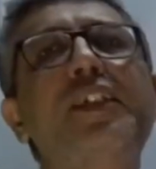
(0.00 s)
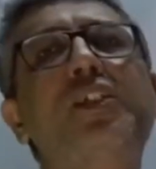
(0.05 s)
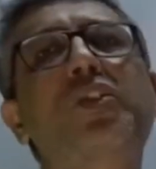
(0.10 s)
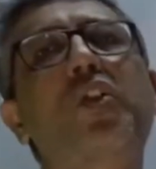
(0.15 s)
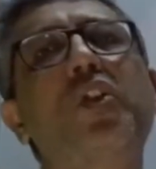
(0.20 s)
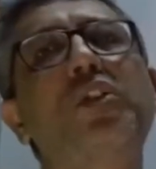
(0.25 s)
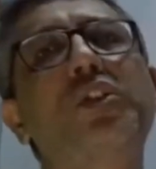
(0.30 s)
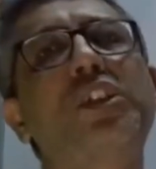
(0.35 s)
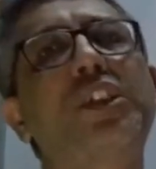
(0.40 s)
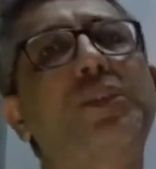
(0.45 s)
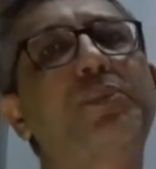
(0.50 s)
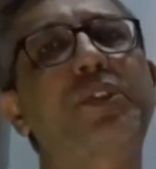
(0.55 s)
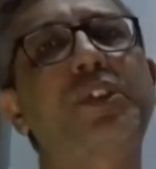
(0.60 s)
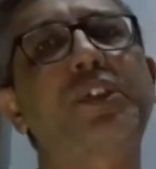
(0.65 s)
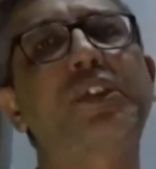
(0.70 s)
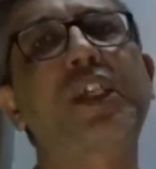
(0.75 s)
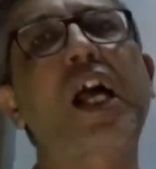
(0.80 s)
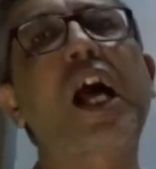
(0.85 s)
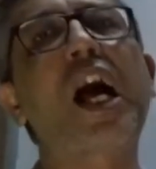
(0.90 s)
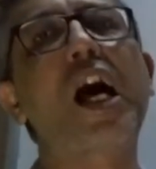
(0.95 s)
these
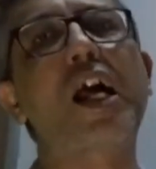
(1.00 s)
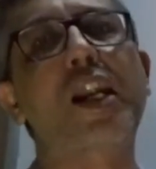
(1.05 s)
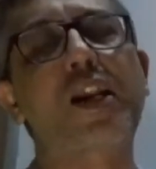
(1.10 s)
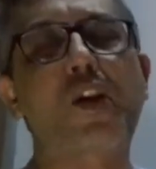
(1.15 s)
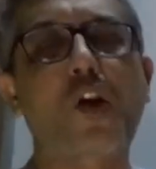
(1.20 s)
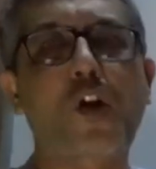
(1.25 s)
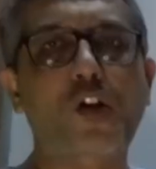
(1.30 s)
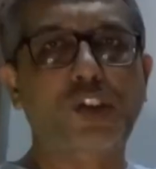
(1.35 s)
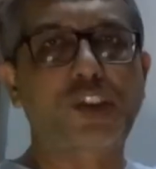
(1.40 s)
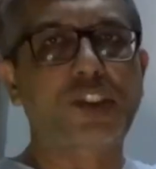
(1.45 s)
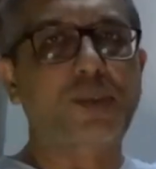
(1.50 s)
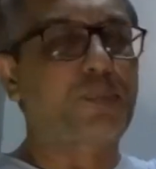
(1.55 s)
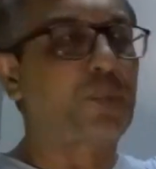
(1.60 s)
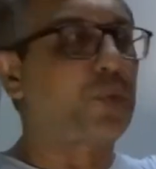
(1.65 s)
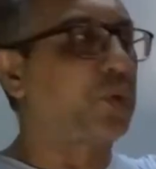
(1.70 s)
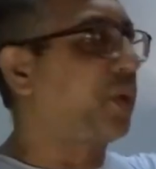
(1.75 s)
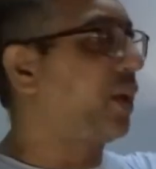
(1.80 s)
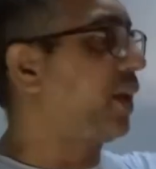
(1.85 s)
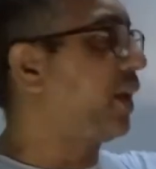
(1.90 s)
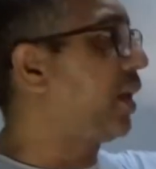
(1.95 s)
concepts are not
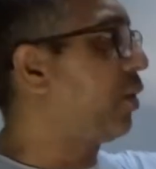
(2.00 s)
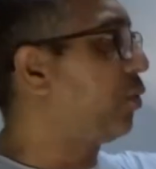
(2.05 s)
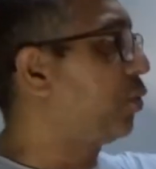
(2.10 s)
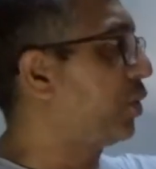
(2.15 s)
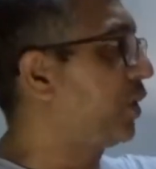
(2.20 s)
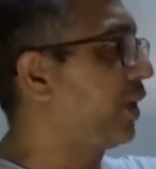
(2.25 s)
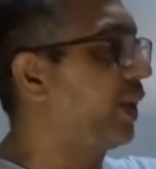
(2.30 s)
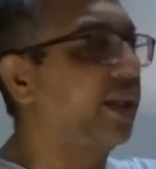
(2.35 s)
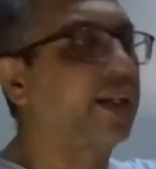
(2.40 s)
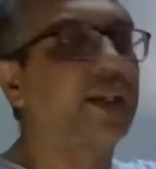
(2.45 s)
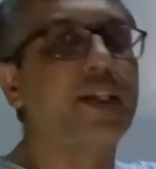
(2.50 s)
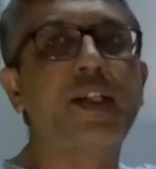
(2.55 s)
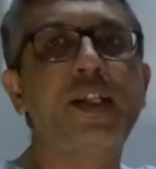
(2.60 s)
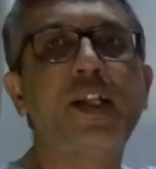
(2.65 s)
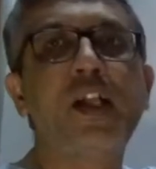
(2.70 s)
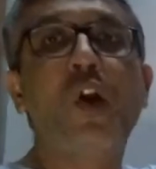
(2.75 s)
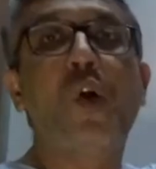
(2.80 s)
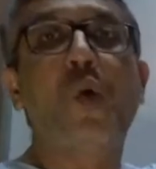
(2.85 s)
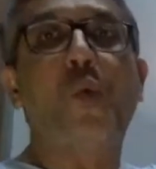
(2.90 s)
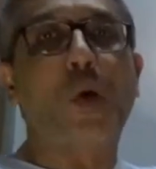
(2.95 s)
supported out there.
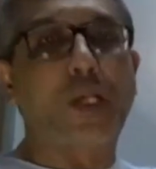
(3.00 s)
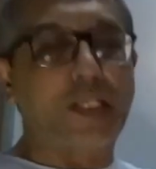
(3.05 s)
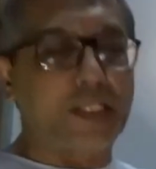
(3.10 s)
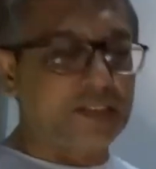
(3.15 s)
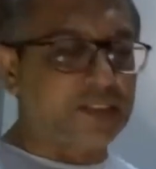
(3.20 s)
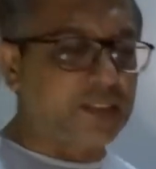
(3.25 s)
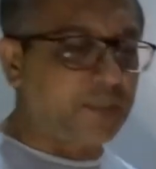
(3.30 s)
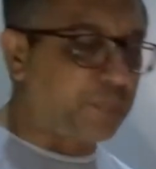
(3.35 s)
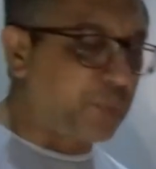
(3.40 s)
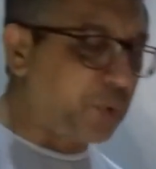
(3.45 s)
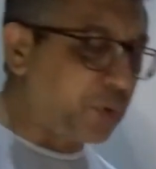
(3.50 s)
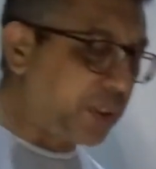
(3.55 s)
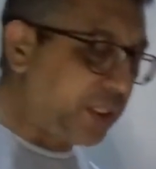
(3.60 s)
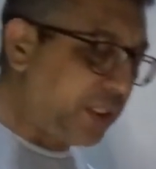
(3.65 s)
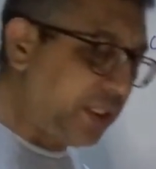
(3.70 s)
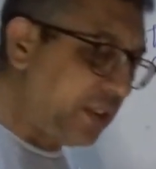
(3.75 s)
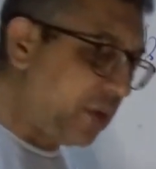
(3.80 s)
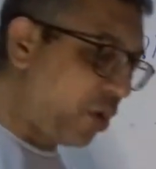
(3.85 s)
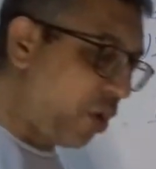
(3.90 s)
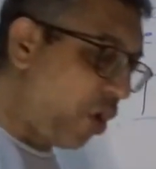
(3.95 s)
What is
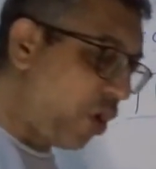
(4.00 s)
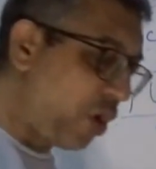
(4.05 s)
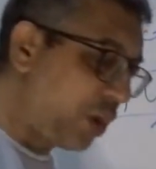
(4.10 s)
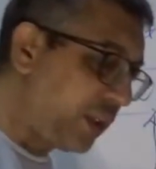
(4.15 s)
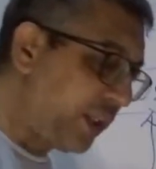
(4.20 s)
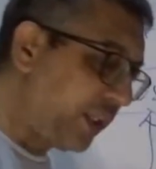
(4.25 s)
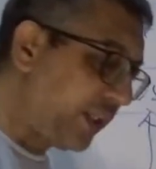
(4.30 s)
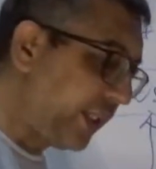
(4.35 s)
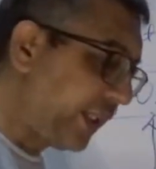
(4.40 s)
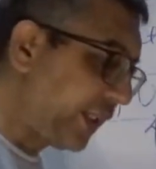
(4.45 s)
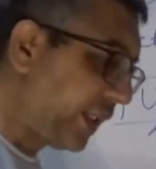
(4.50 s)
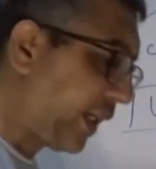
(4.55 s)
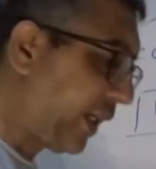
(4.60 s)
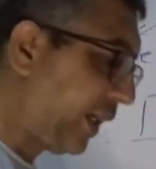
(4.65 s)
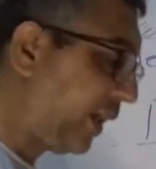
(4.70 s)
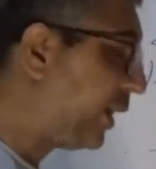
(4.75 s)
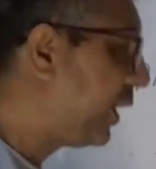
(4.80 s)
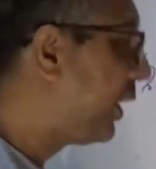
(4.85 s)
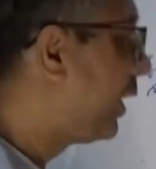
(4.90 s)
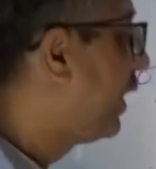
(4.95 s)
supported? All the
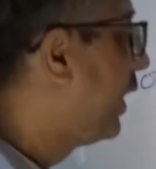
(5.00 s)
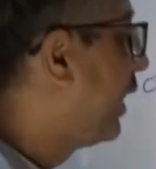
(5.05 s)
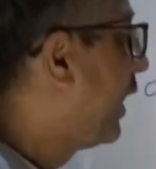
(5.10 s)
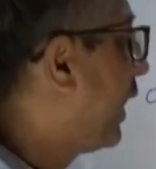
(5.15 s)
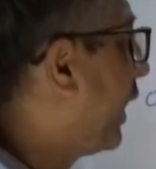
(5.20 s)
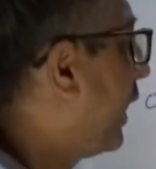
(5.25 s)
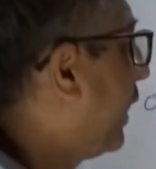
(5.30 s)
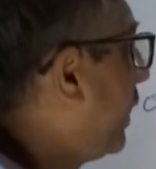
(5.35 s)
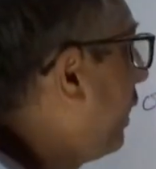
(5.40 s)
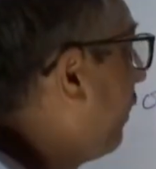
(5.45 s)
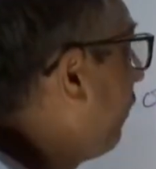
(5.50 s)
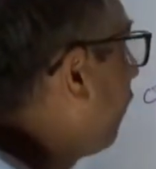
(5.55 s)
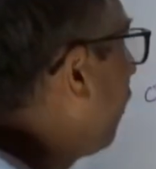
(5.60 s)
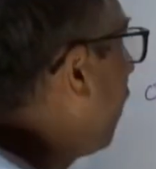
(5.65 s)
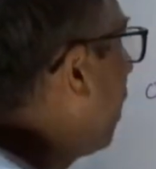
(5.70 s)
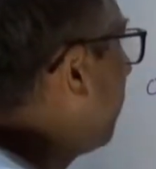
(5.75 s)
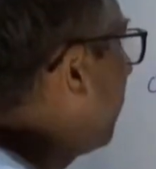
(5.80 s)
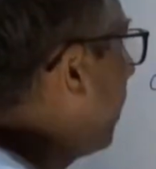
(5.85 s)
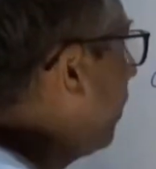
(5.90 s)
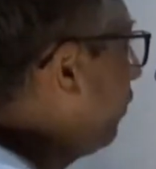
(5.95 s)
data in the
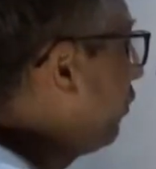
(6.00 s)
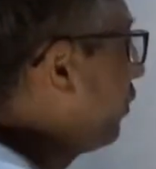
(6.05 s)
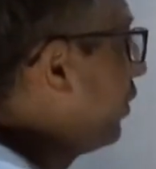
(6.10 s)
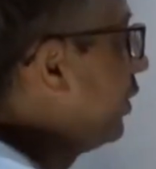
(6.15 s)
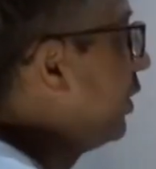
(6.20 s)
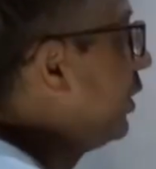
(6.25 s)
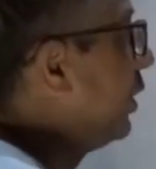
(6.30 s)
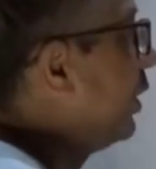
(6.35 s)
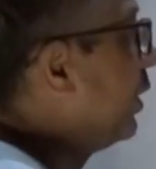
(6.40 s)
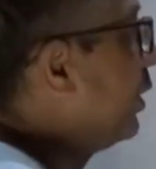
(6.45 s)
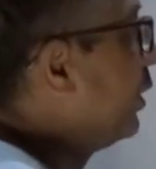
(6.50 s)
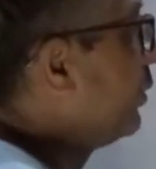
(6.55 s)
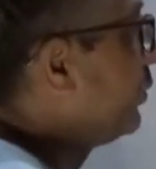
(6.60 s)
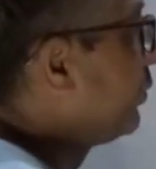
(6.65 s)
form of